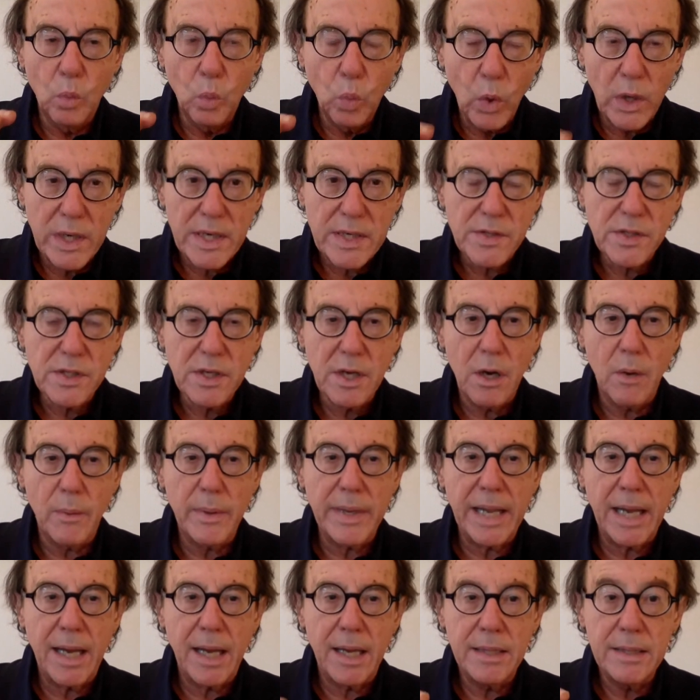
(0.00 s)
what is
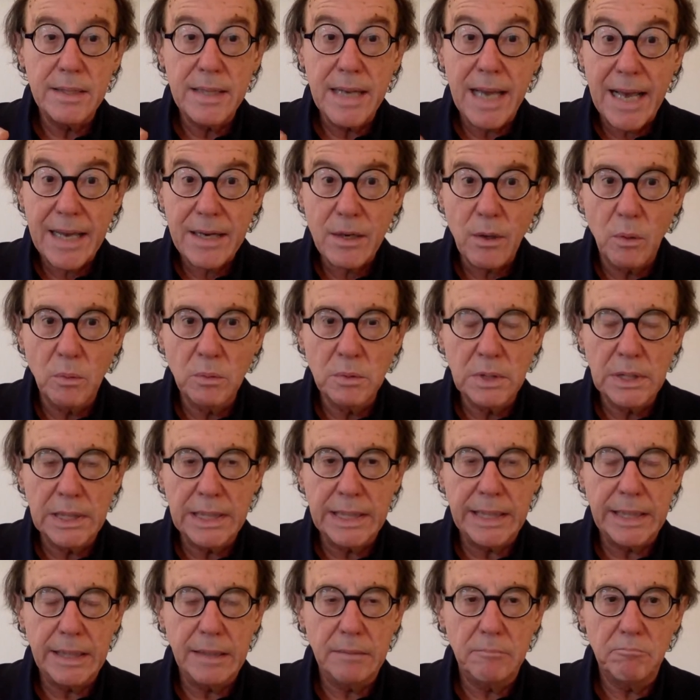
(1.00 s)
going on, not
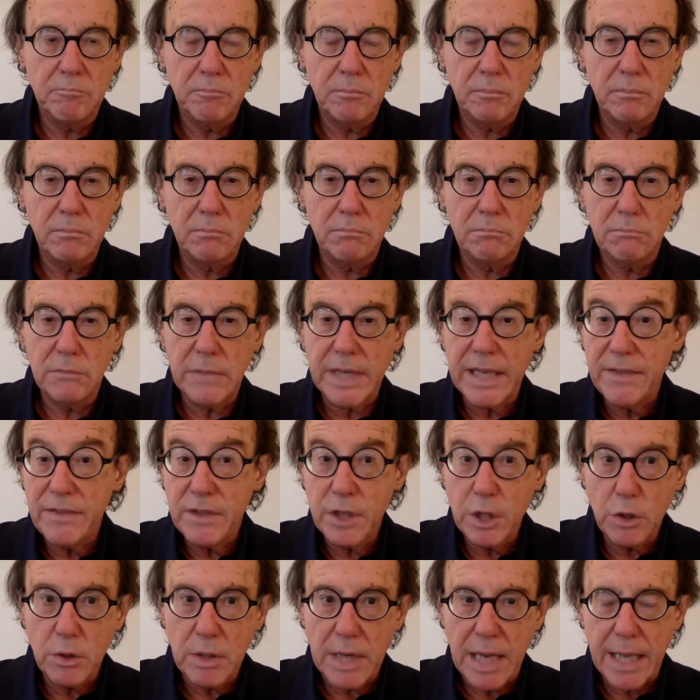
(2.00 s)
only in
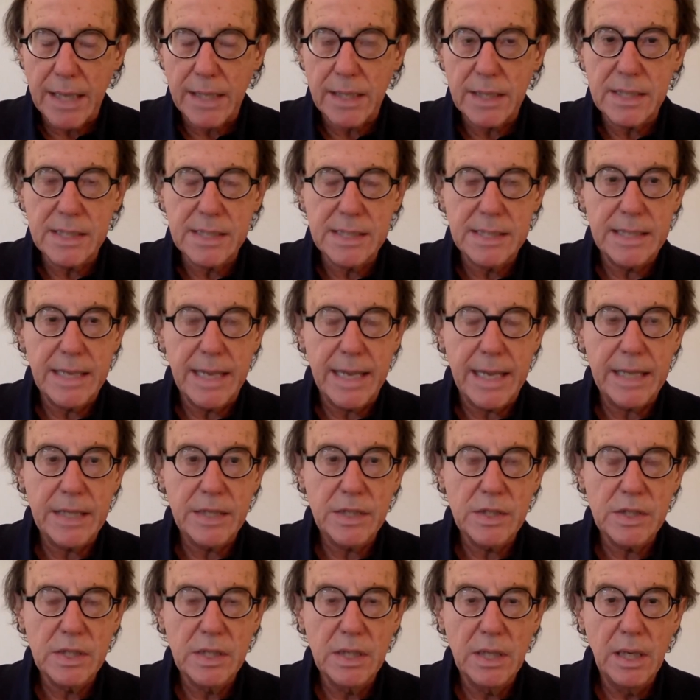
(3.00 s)
the United
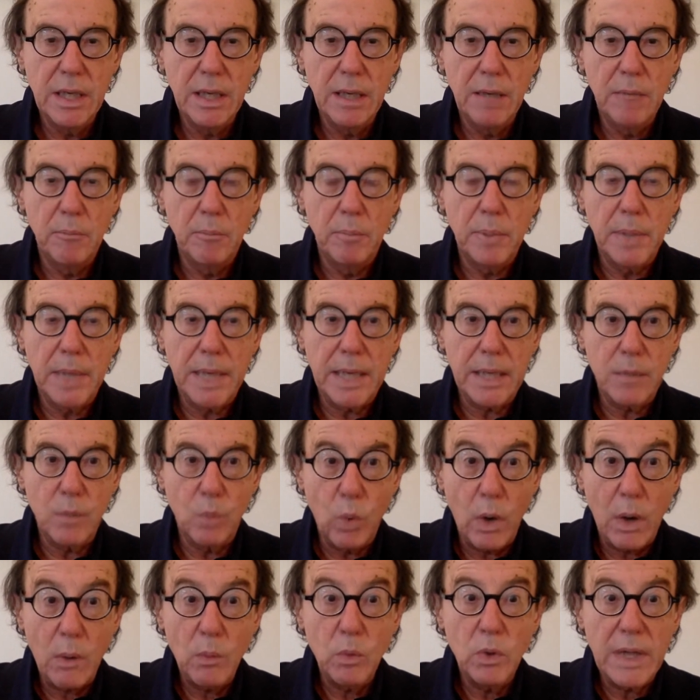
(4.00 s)
States,
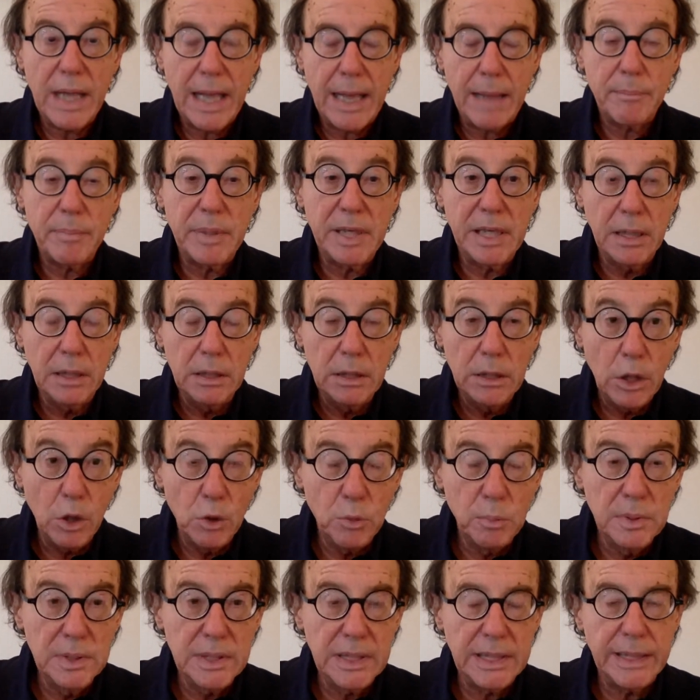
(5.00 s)
but what will happen
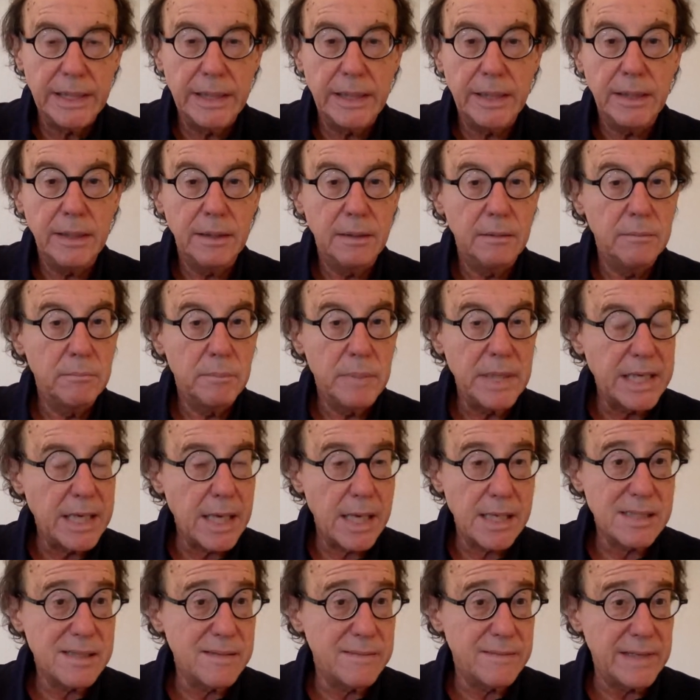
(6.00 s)
globally
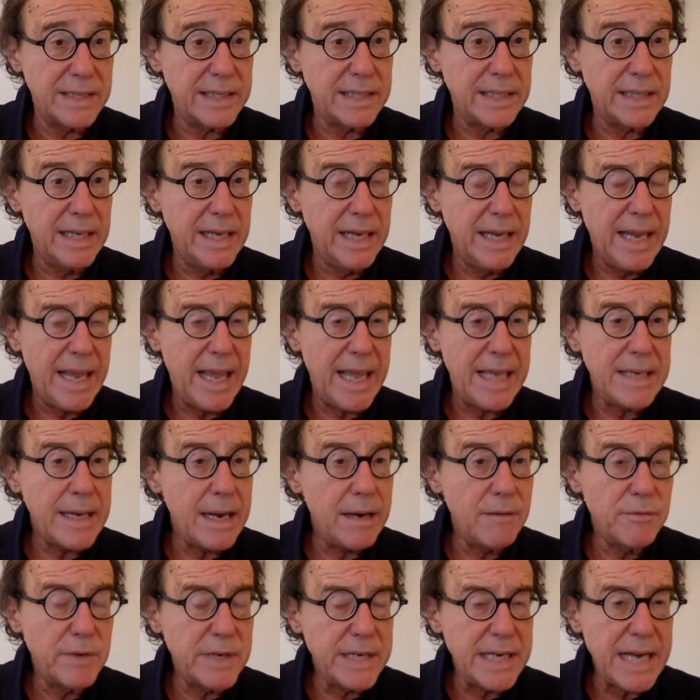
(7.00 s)
because of it. And
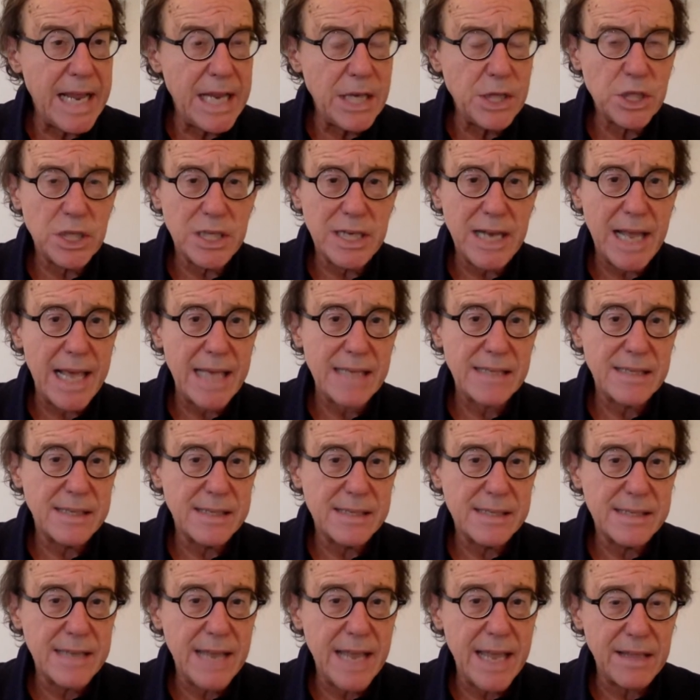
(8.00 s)
every nation has a
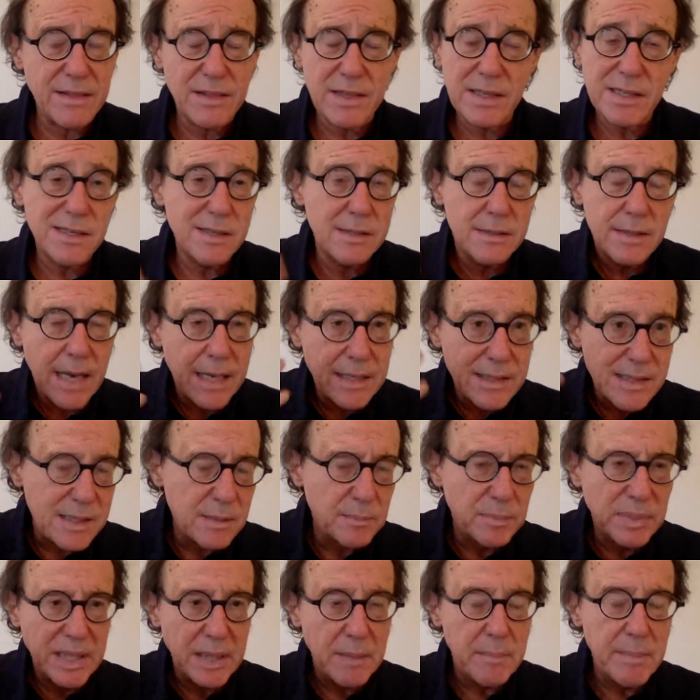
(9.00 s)
stake. This is not
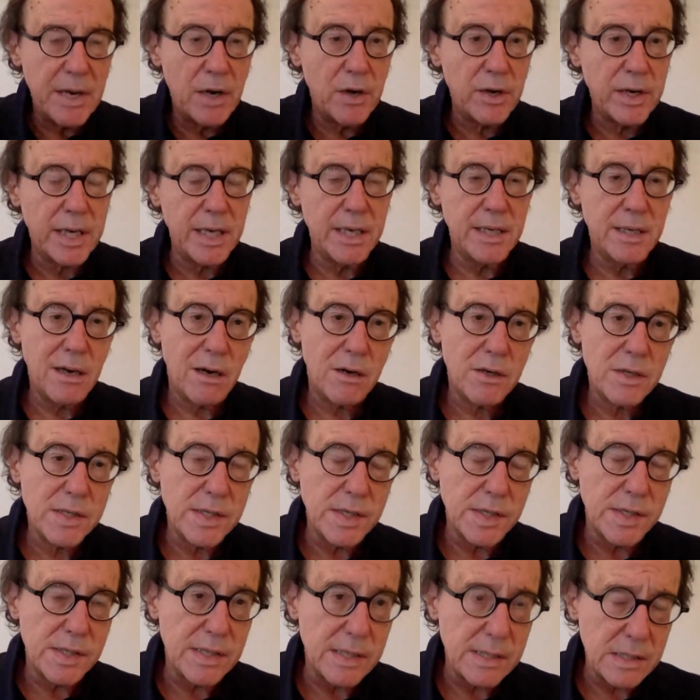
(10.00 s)
simply American
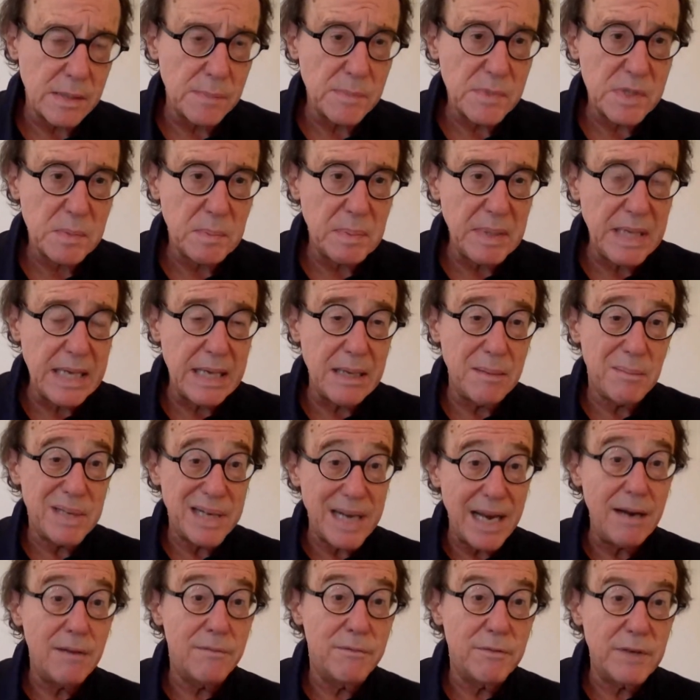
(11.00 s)
narcissism speaking,
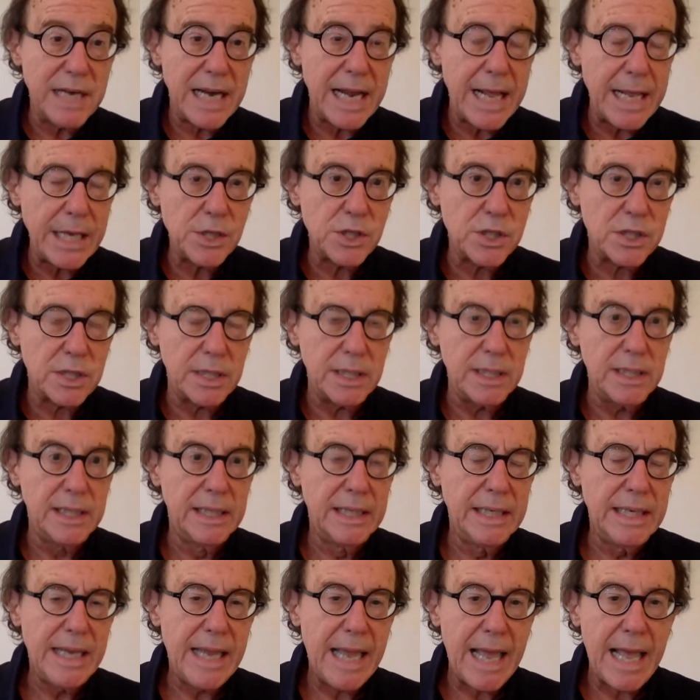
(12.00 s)
but every nation
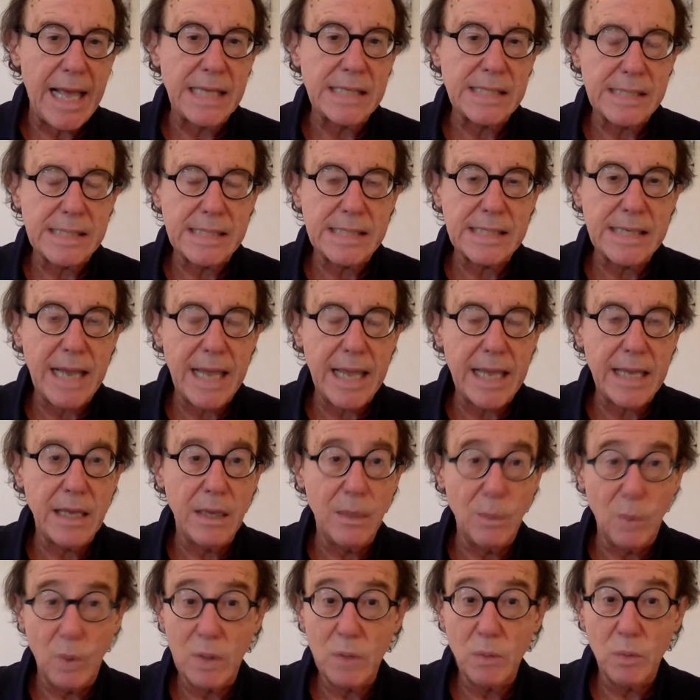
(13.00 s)
has a stake
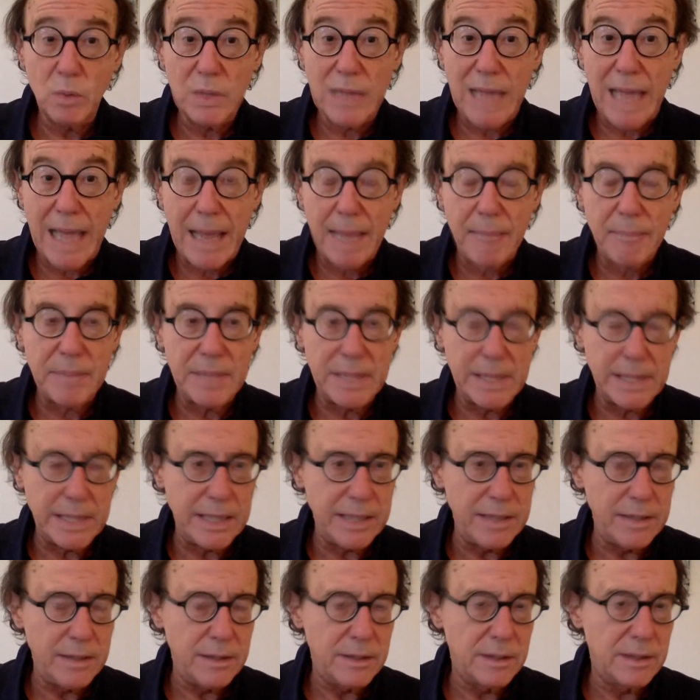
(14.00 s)
in what will happen
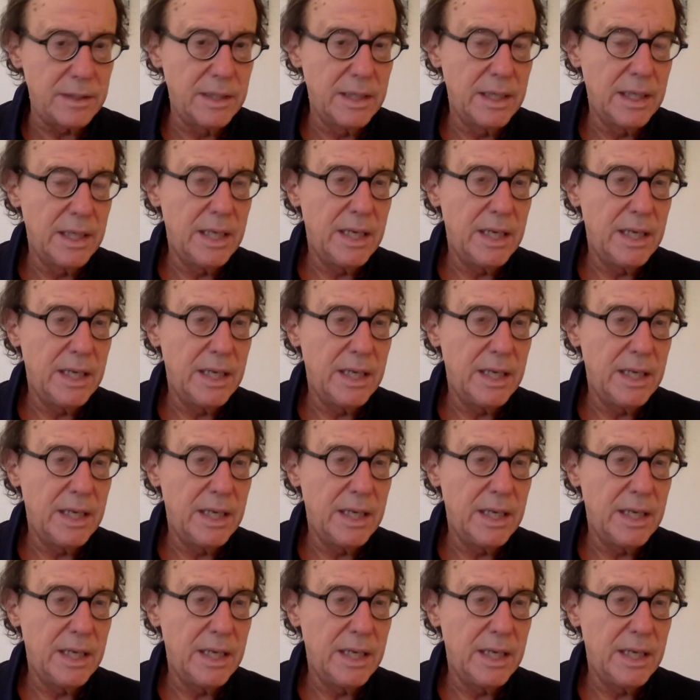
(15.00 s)
here